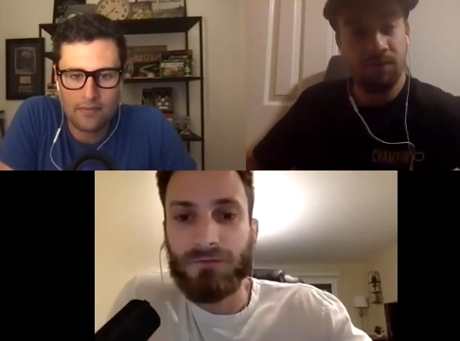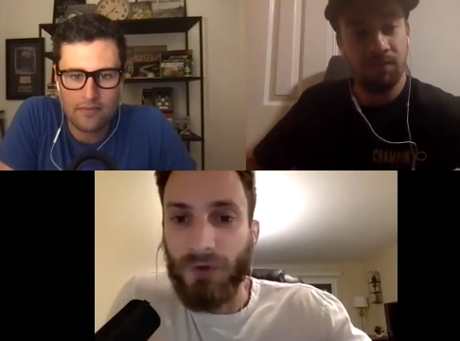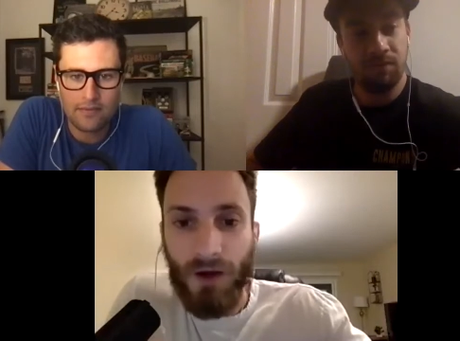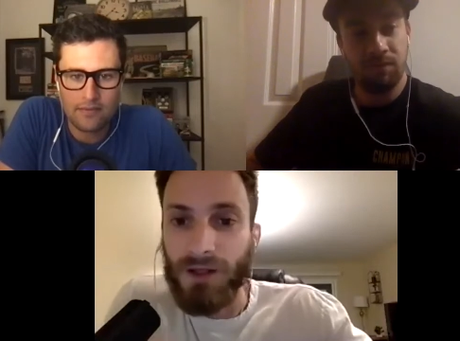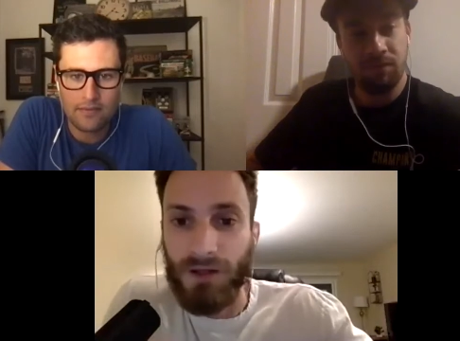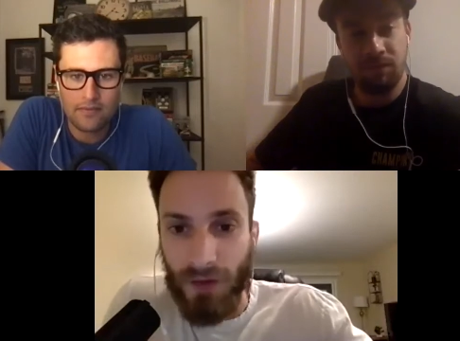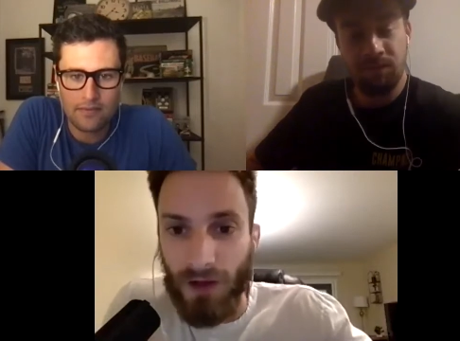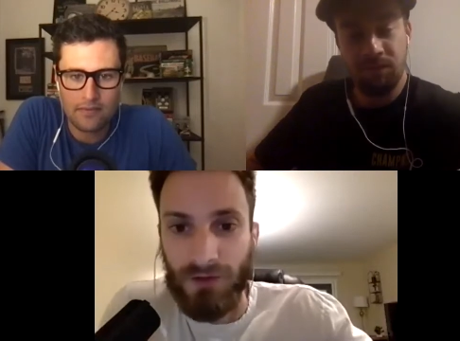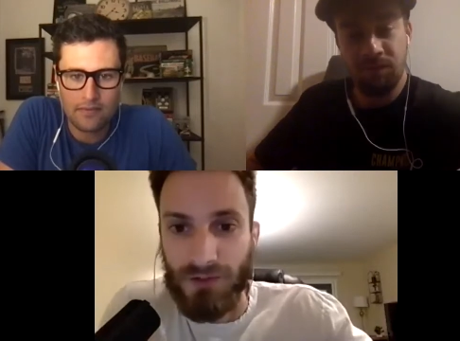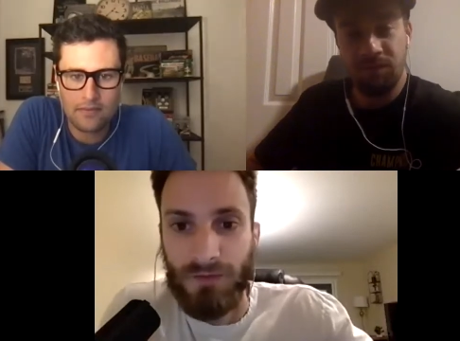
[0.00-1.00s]
Speaker 1: fucking
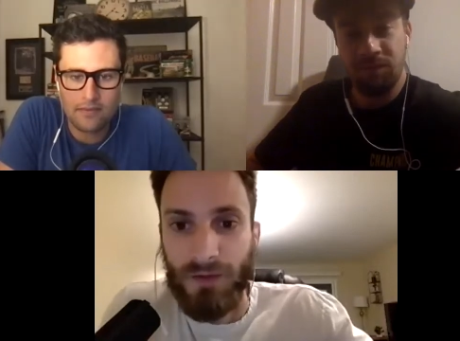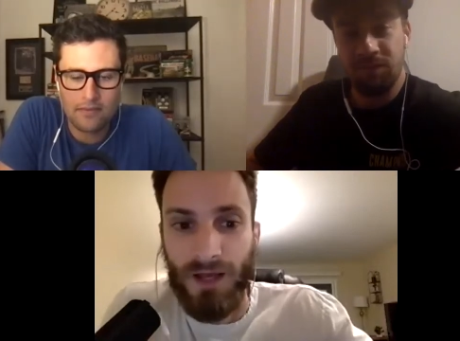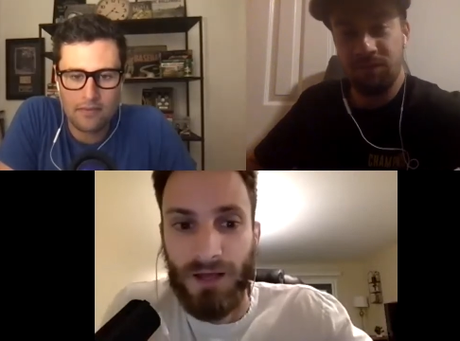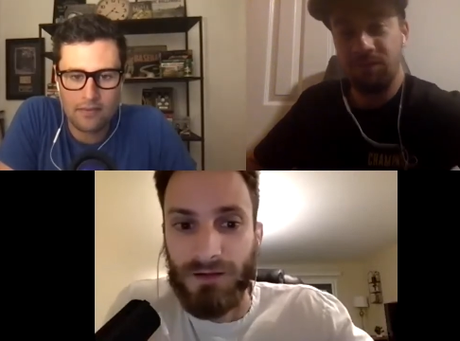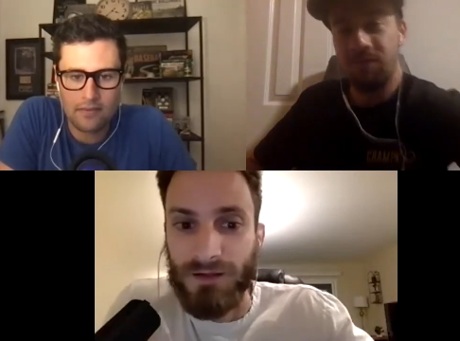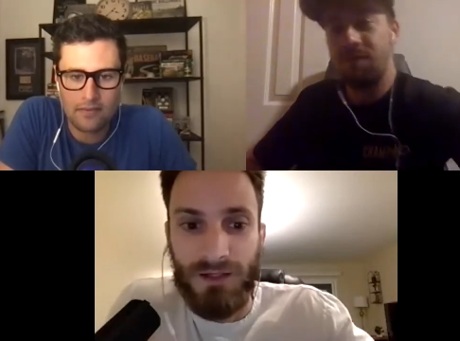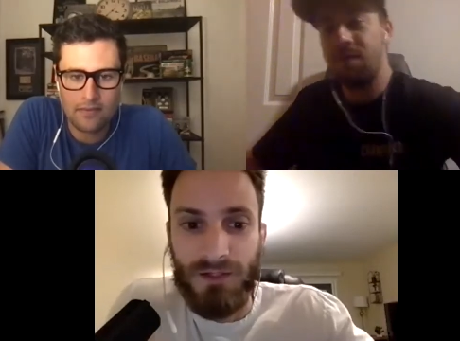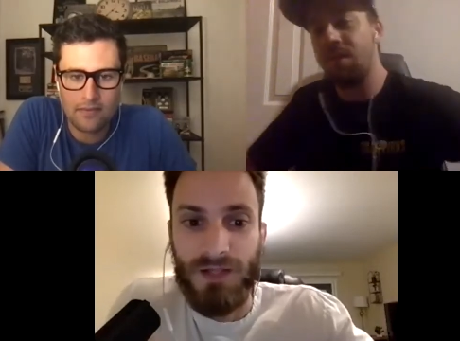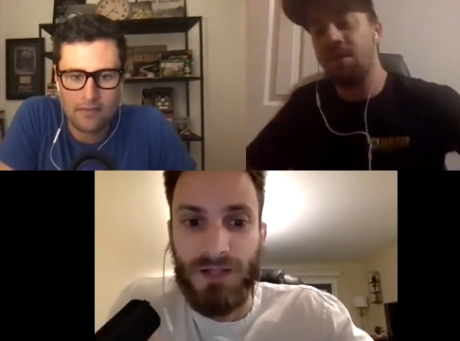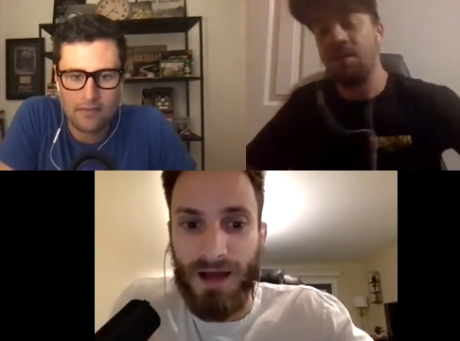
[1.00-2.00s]
Bellinger, man, he
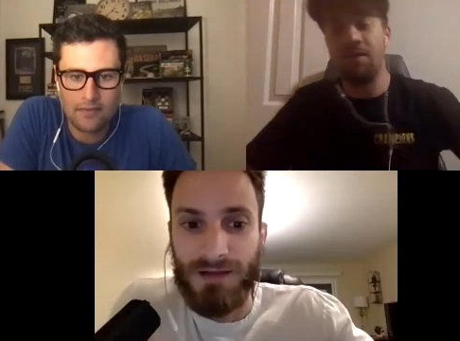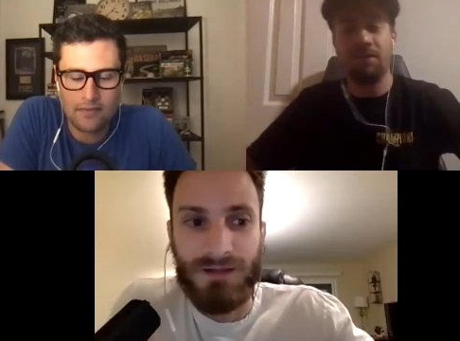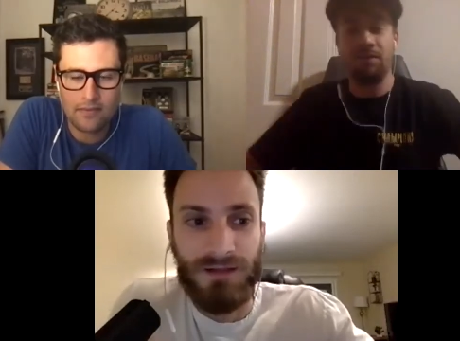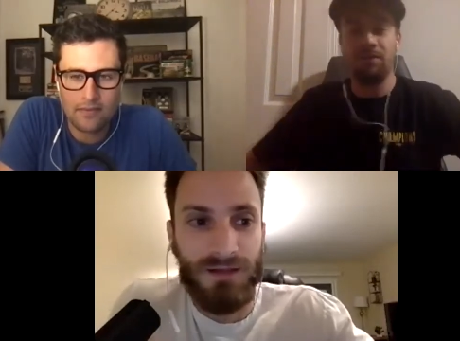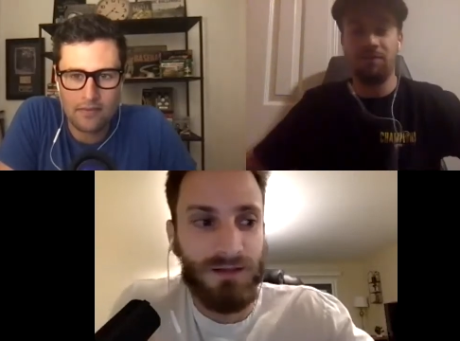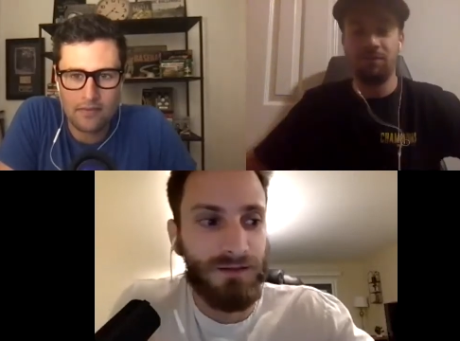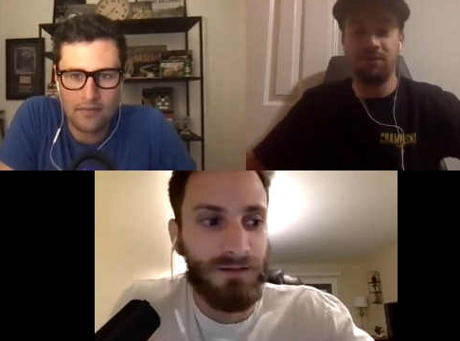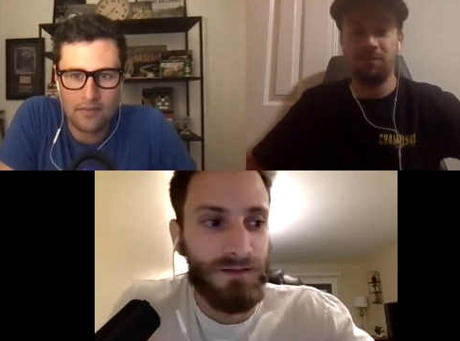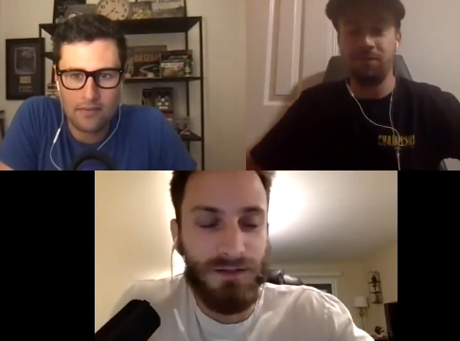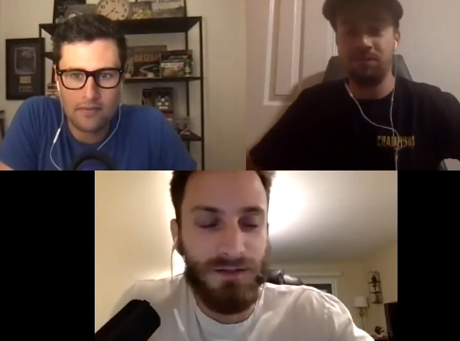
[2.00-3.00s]
just has the he just